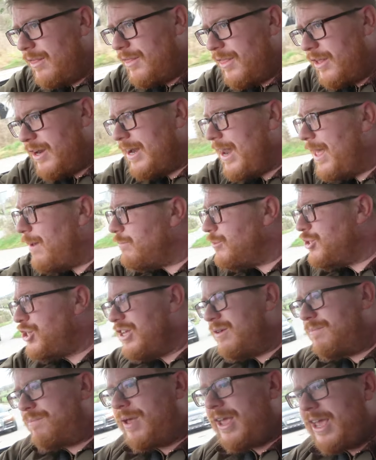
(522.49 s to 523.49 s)
than an
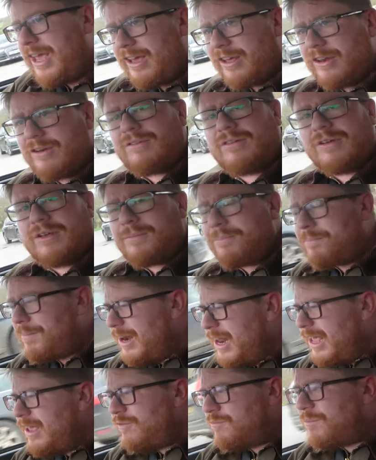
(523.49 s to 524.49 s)
MGB, and
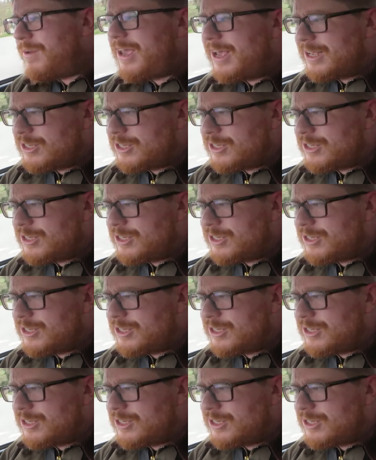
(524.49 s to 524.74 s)
believe me,